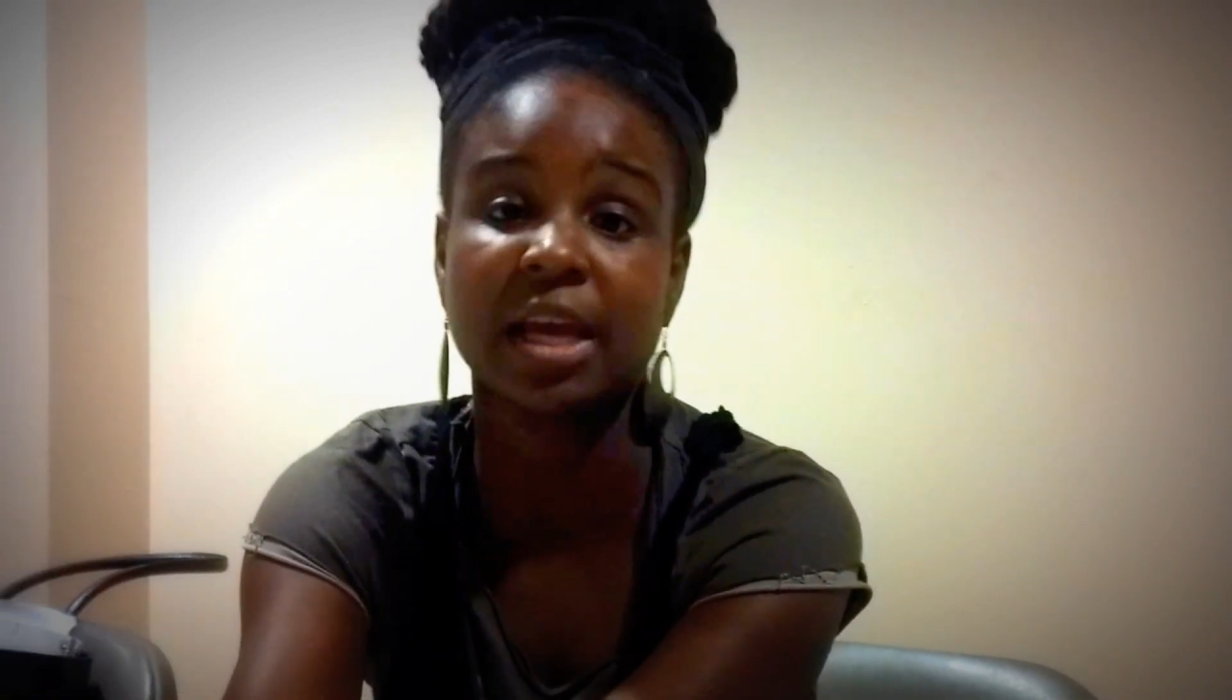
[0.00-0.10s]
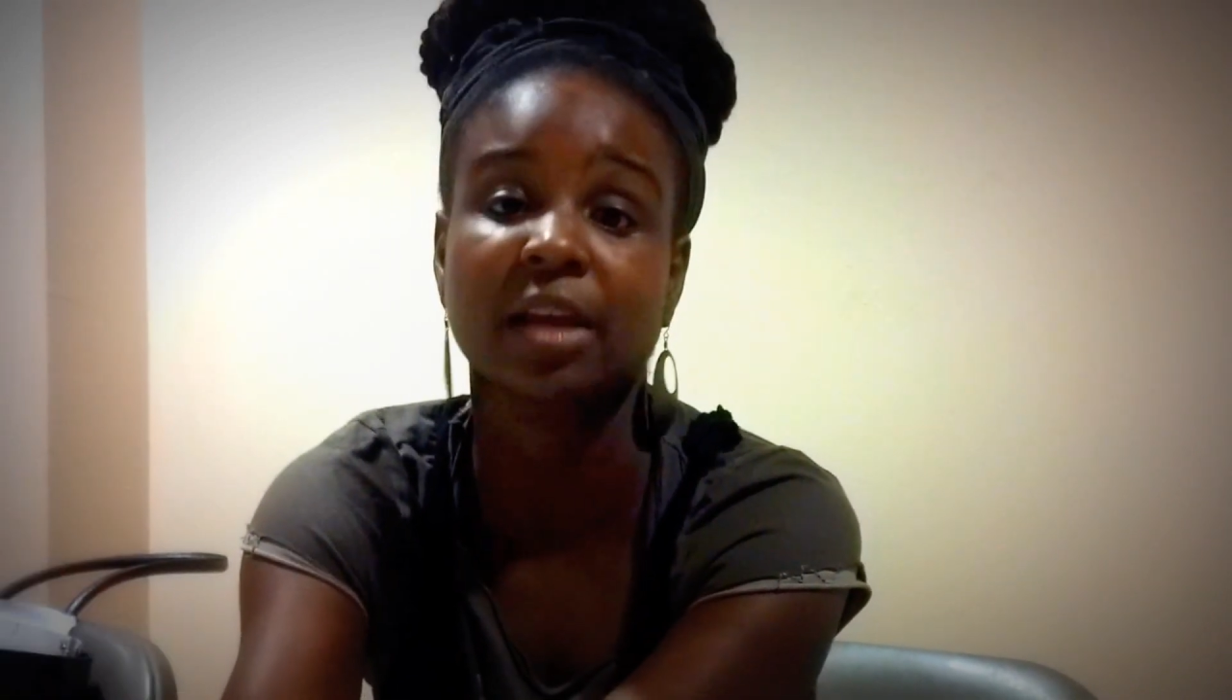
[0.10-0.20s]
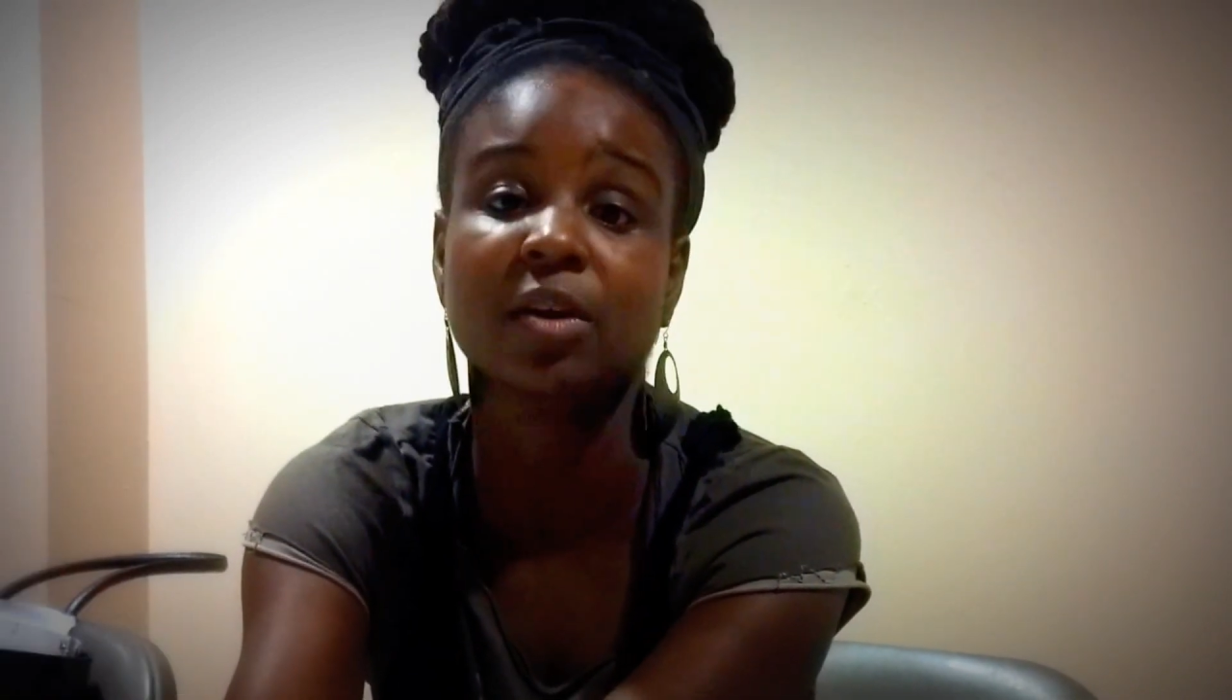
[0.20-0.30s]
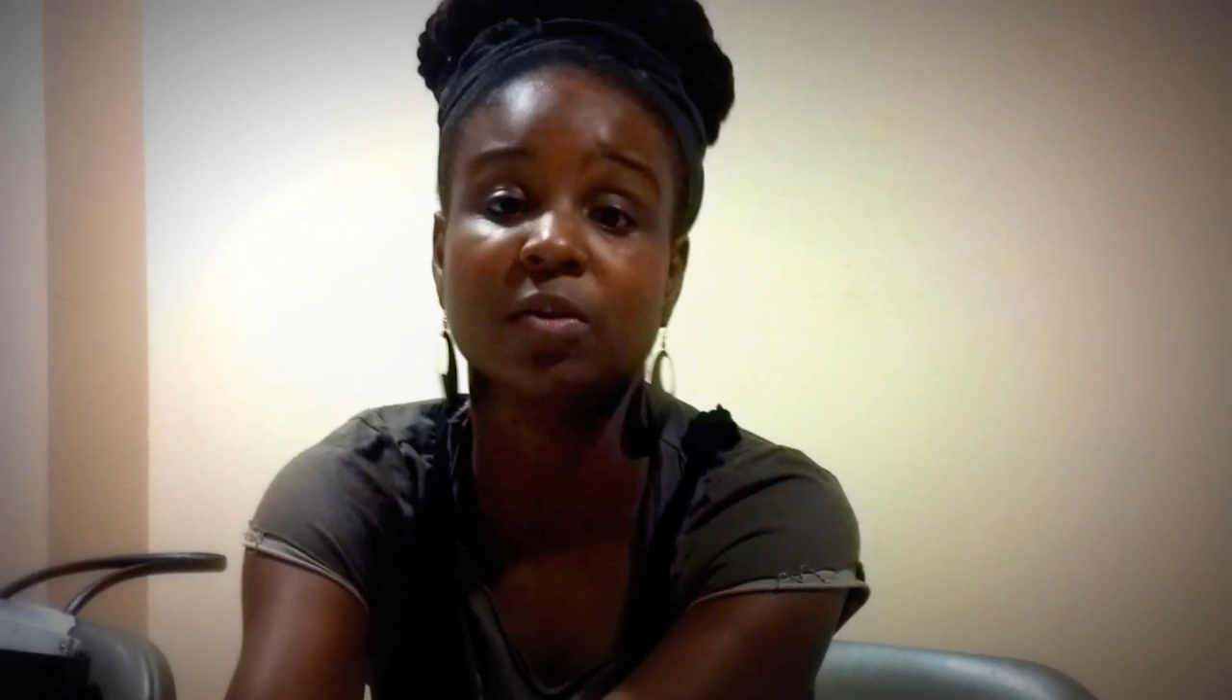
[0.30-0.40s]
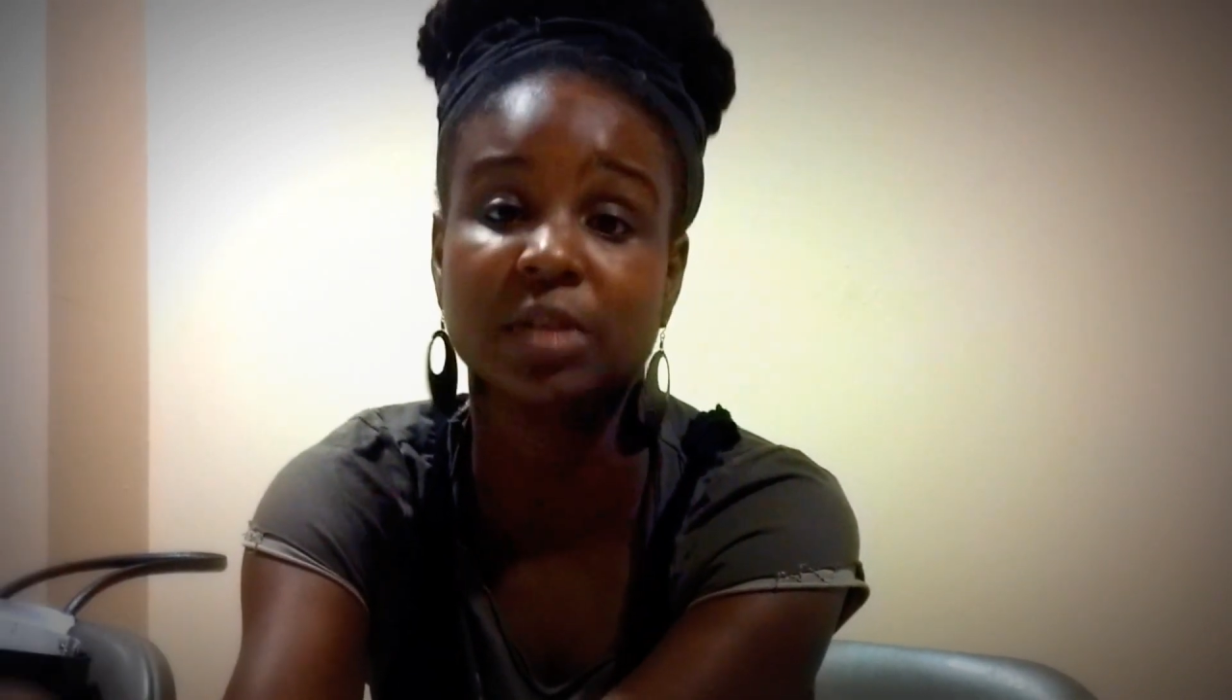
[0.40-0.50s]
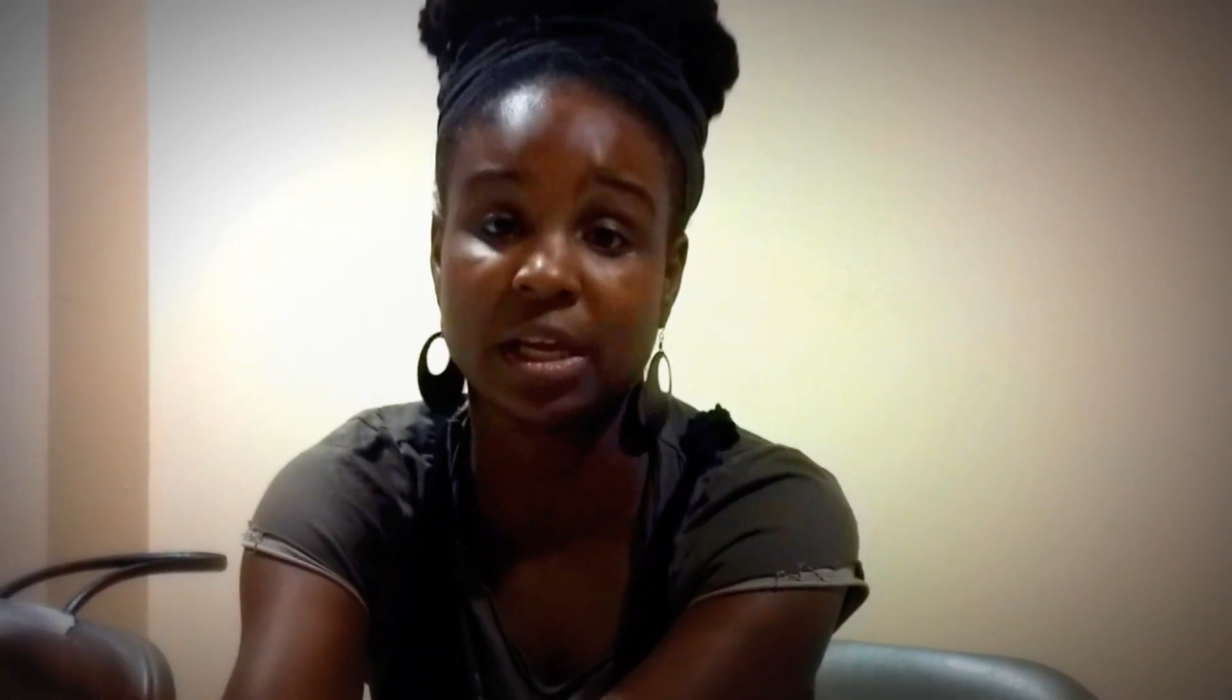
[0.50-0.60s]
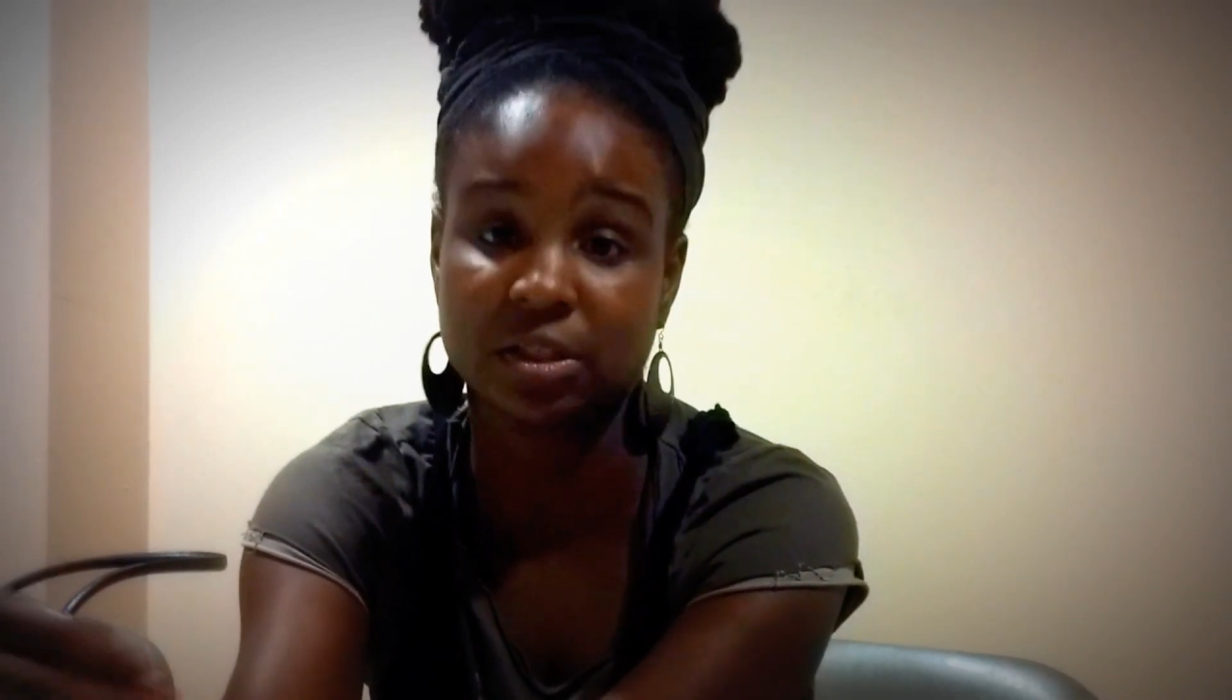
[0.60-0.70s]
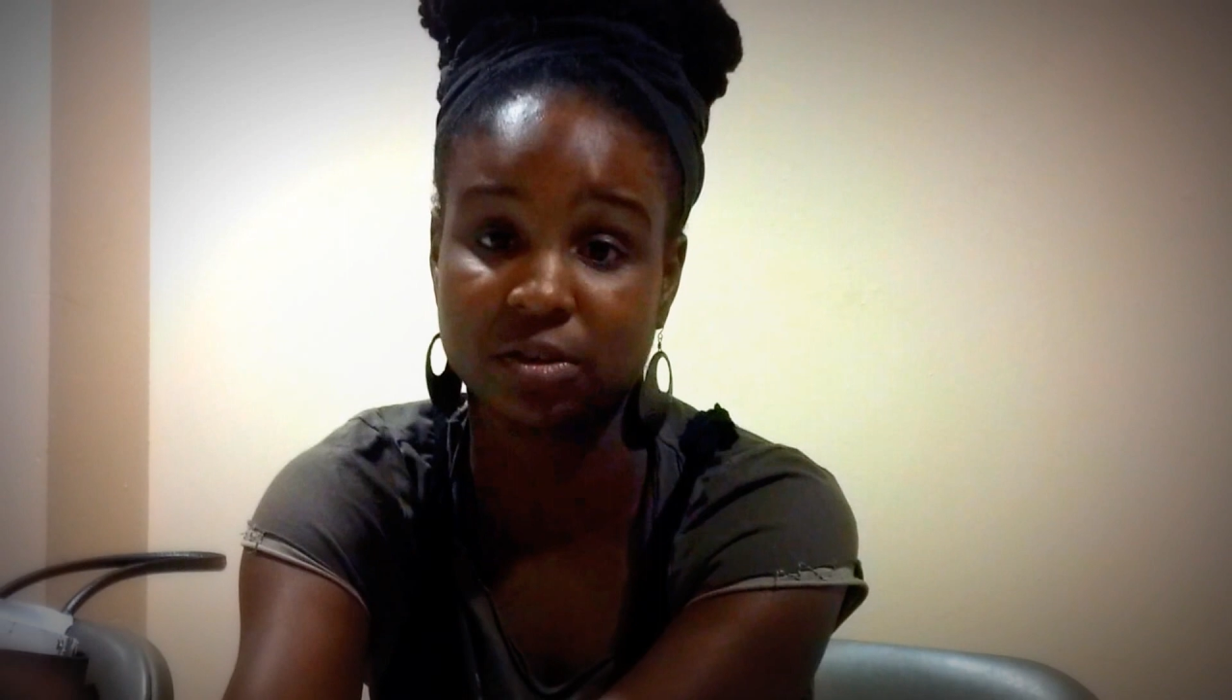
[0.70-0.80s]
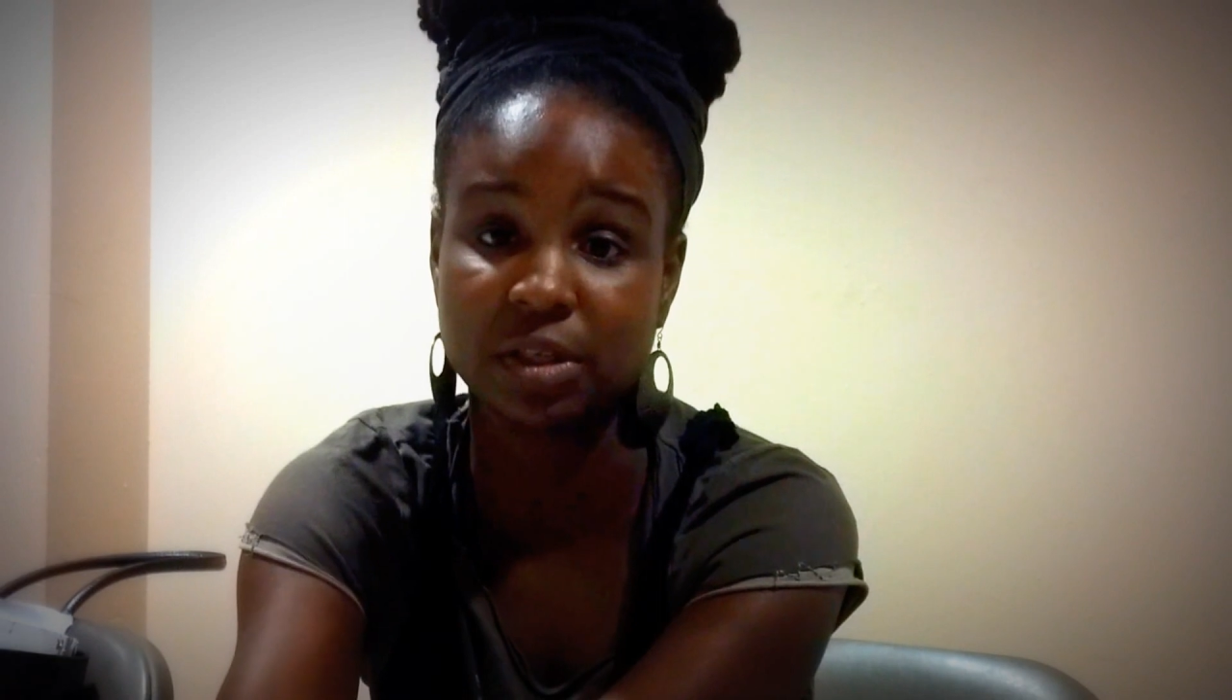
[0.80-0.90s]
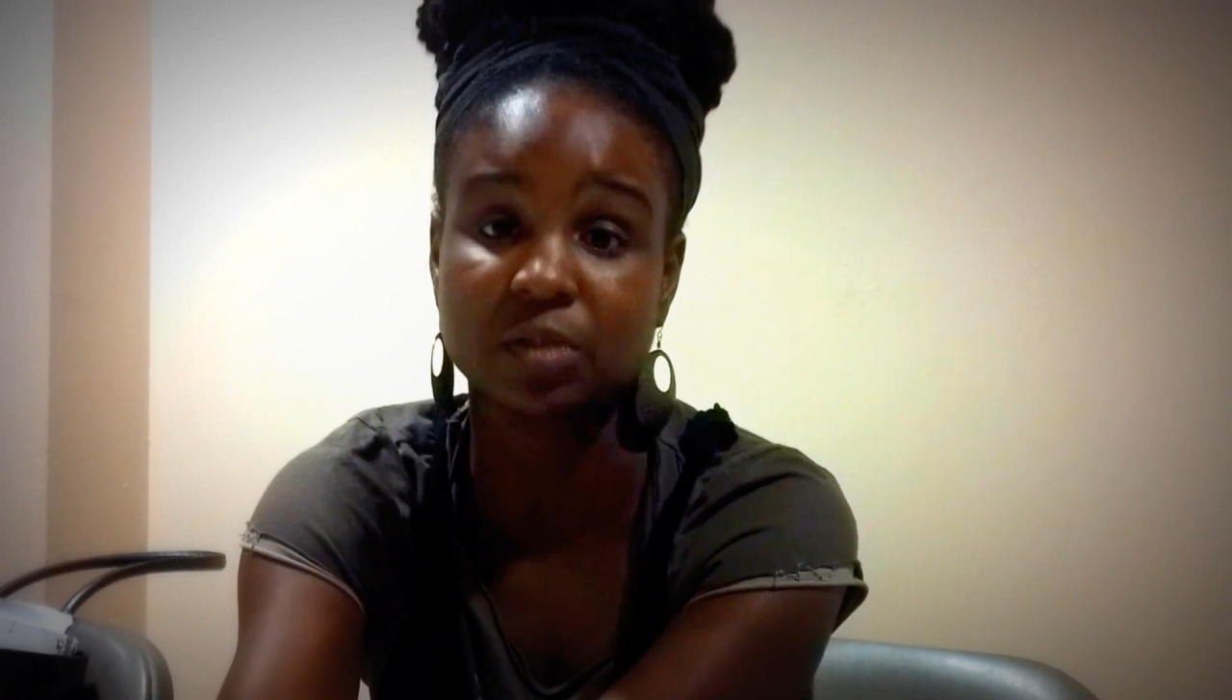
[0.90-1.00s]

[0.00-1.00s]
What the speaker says: technical dancer